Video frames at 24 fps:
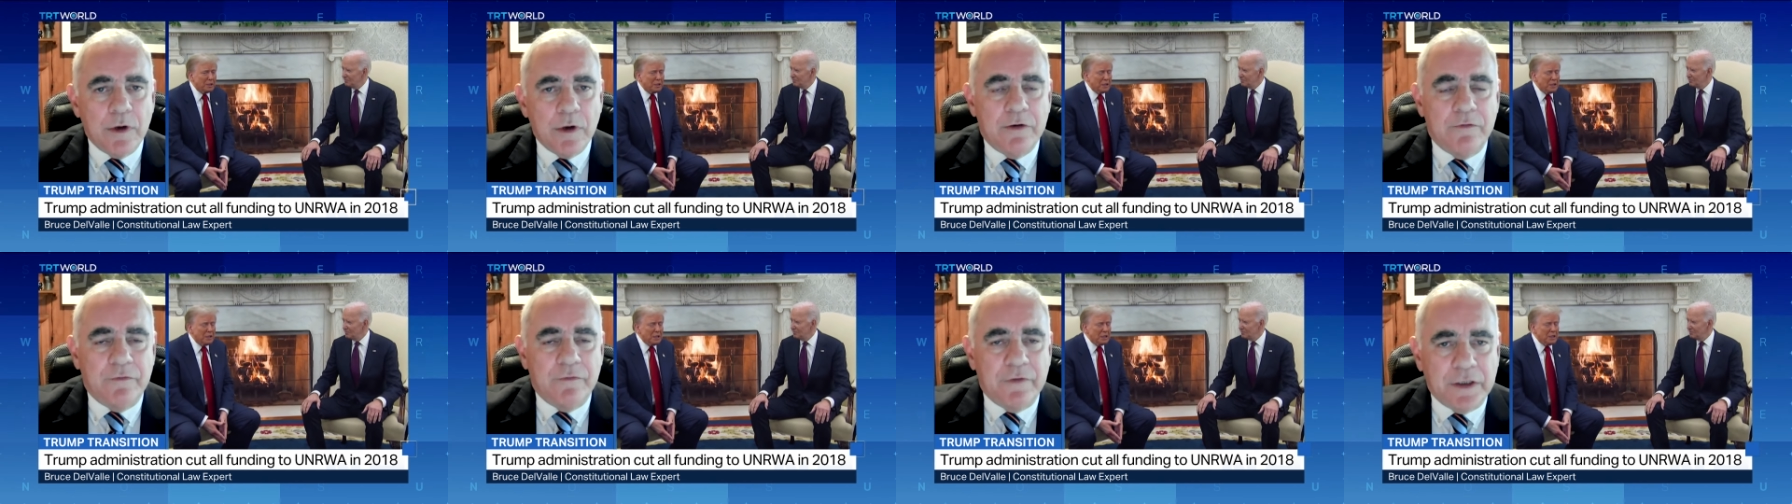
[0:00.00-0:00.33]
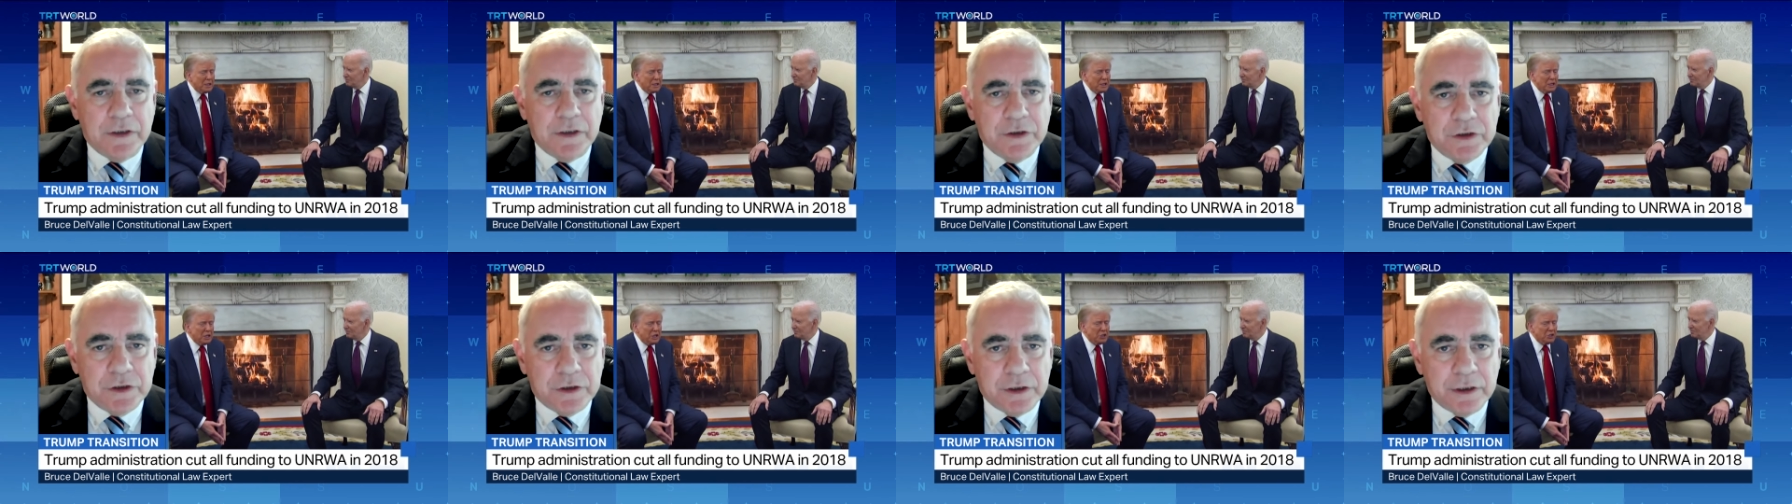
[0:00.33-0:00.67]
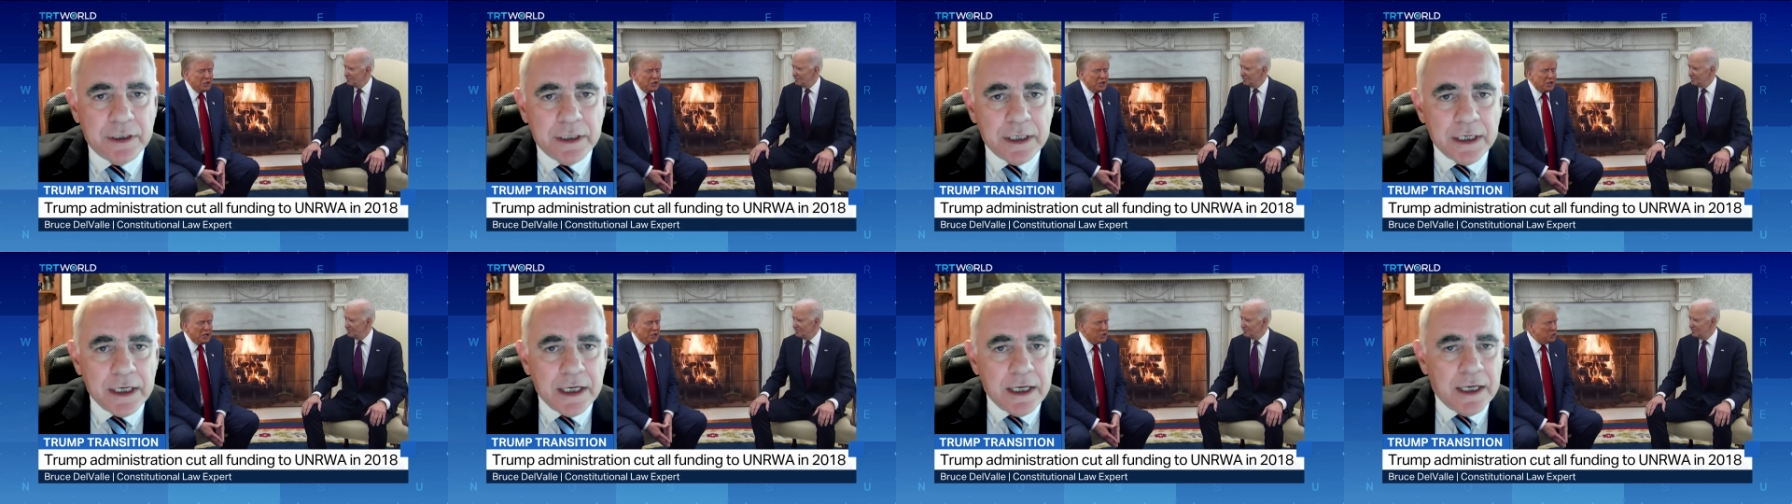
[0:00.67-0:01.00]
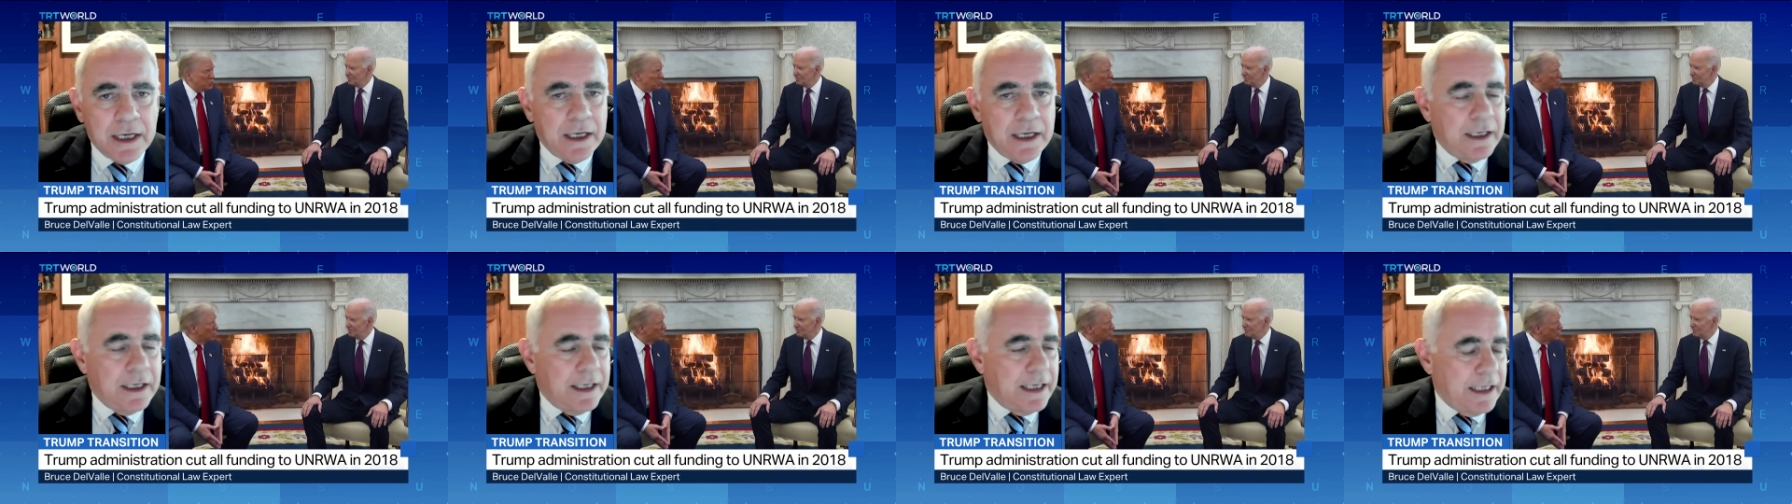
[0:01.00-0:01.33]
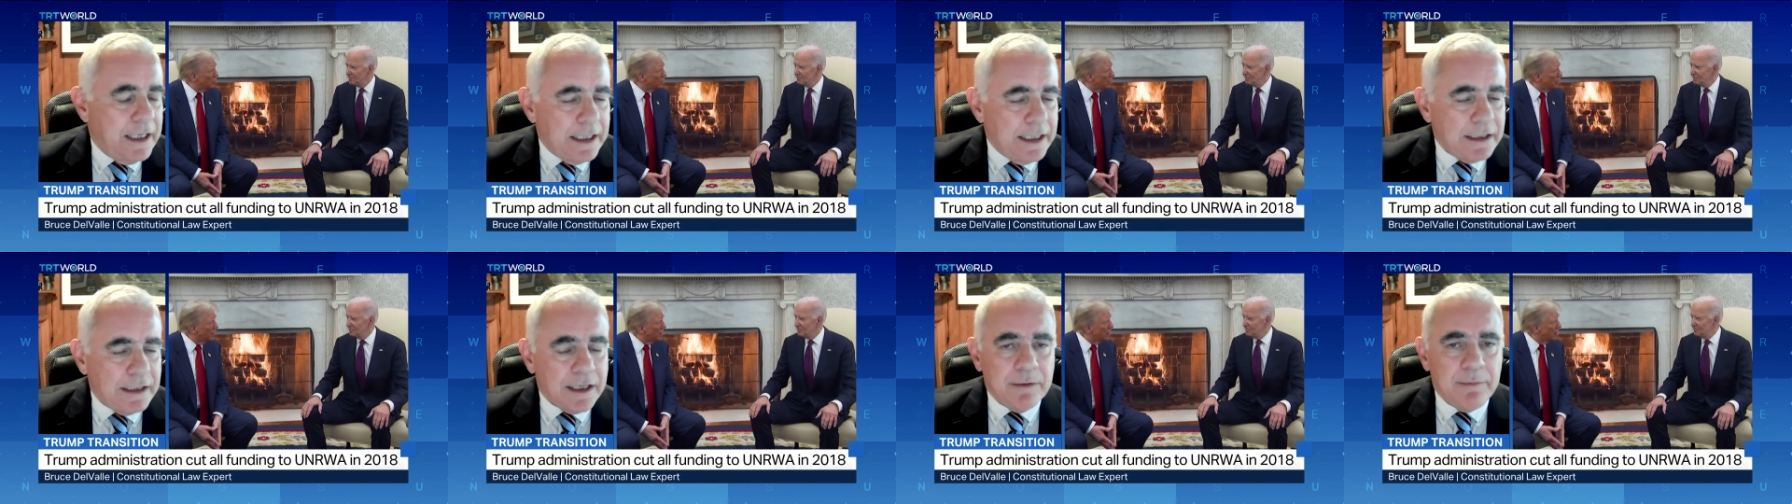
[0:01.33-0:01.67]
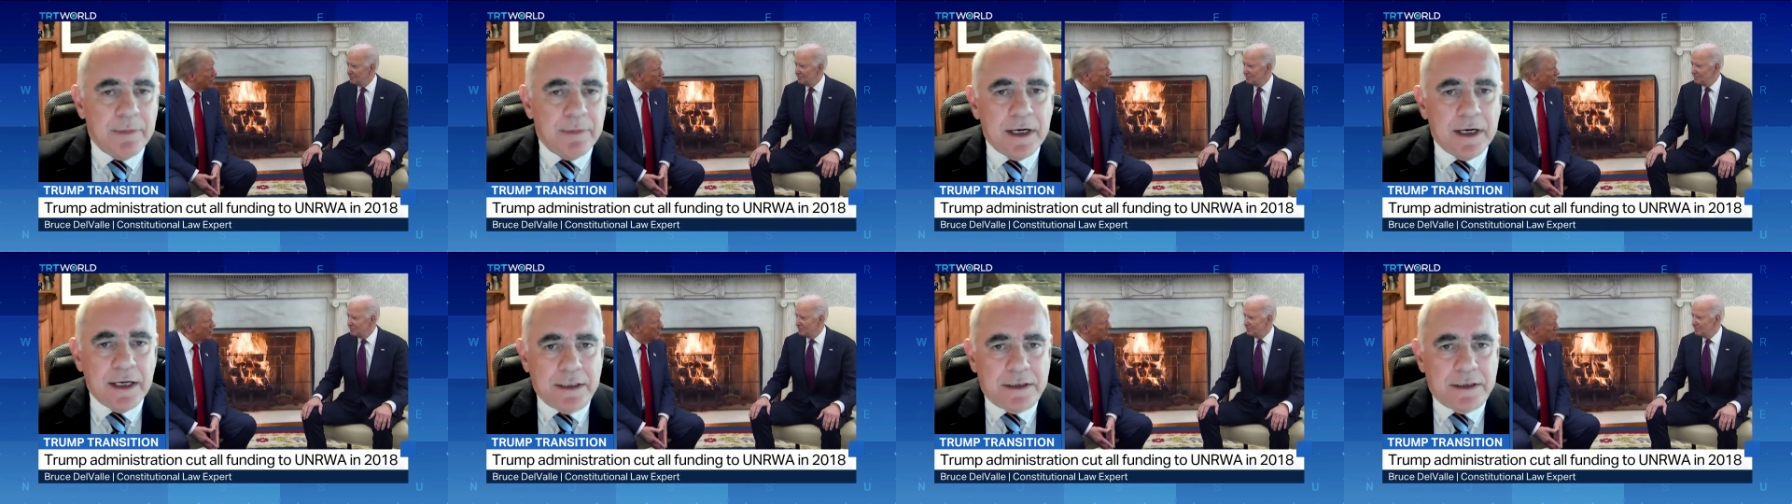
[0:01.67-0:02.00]
adventure. Elon
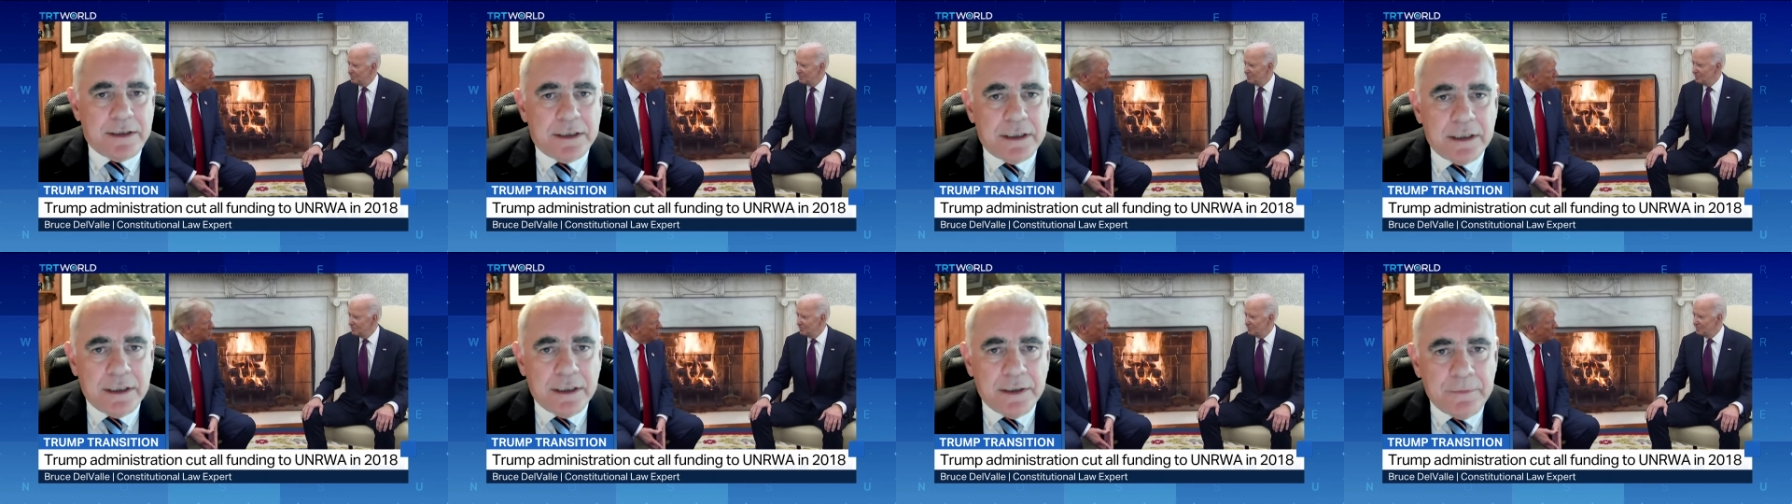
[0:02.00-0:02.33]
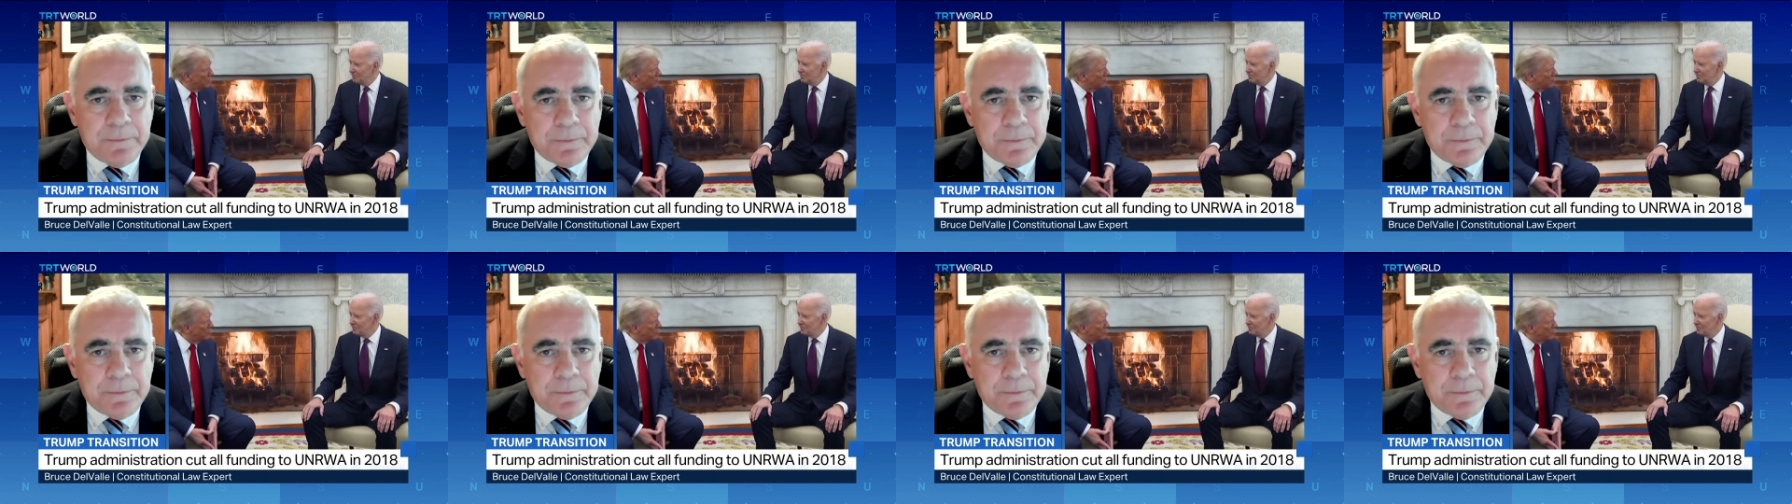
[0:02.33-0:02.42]
Musk,